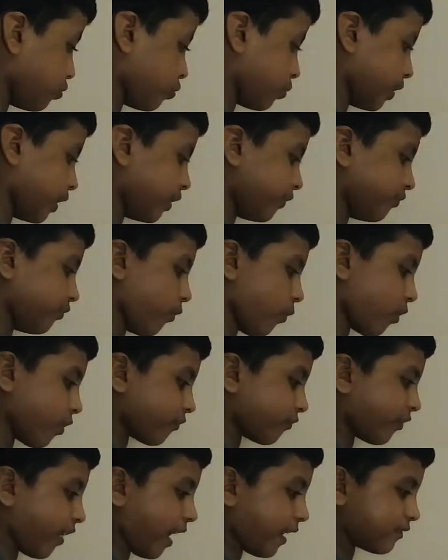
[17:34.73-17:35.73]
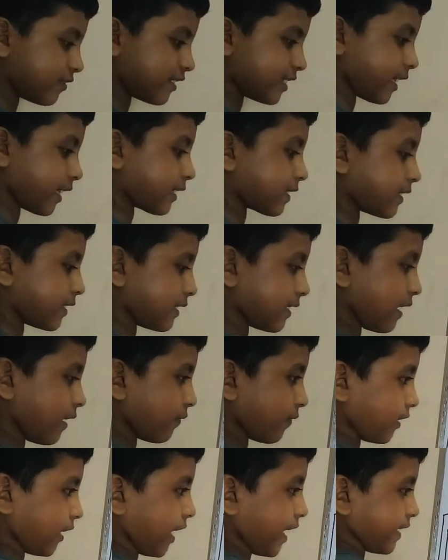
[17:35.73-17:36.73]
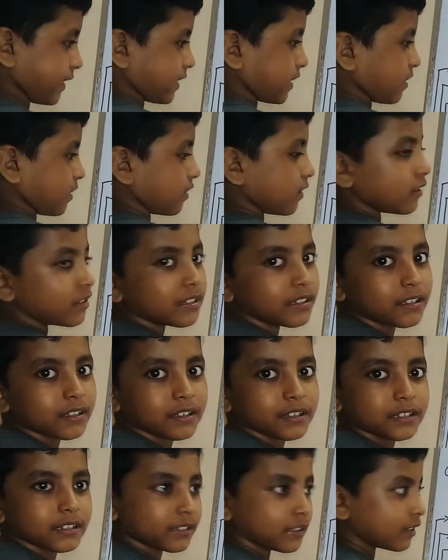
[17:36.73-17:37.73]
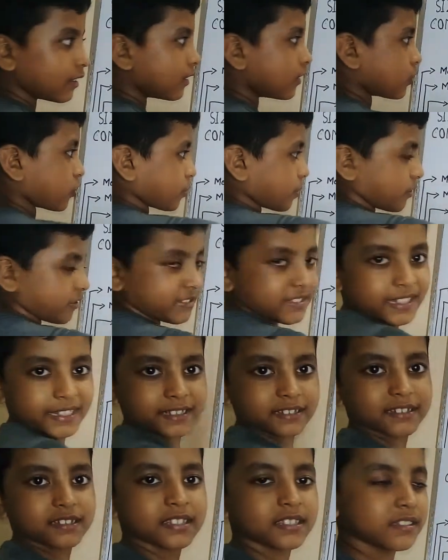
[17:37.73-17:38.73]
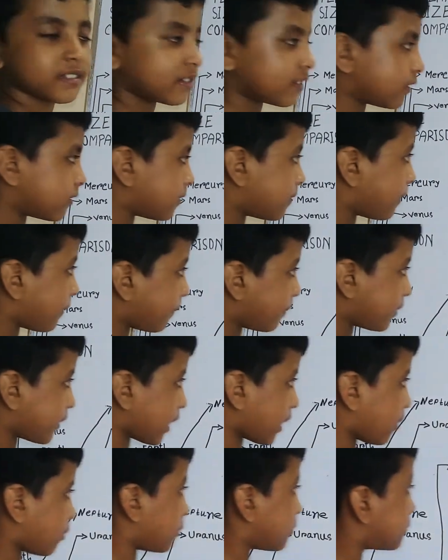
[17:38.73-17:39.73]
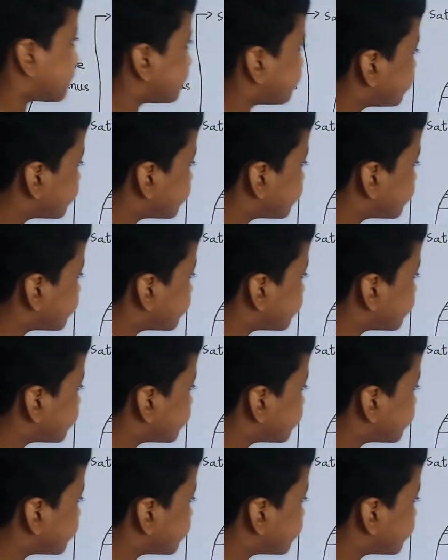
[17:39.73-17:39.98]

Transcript: 3, 4, 5, 6, 7, 8. Jupiter is 8. Now,